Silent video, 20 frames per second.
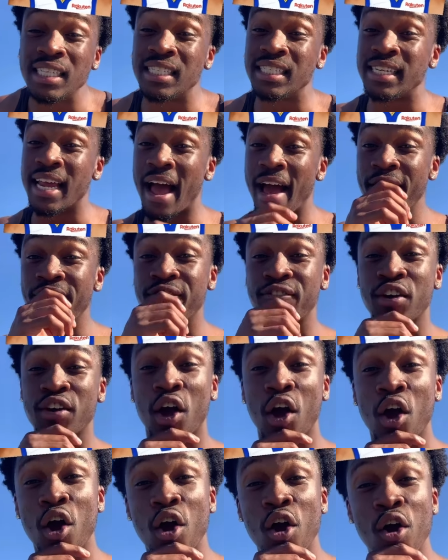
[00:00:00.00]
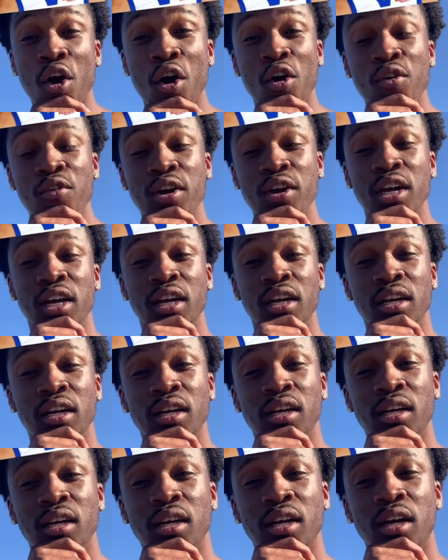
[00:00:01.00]
Steph Curry
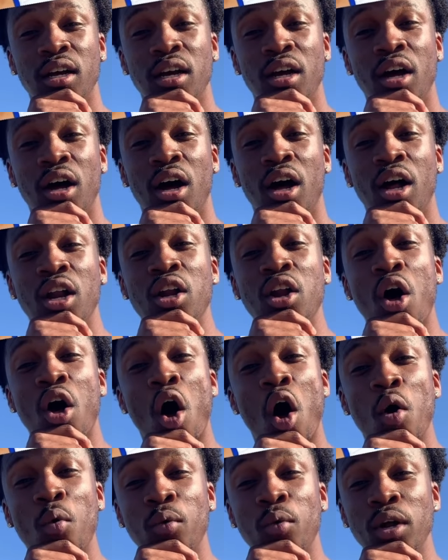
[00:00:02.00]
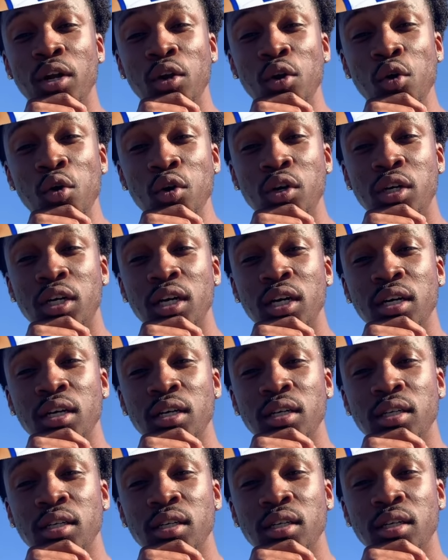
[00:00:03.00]
along with
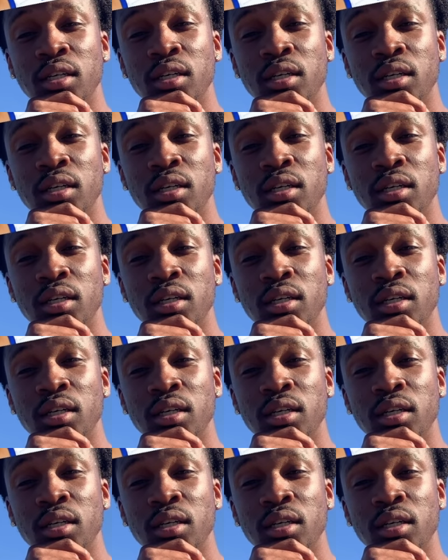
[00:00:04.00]
Luka.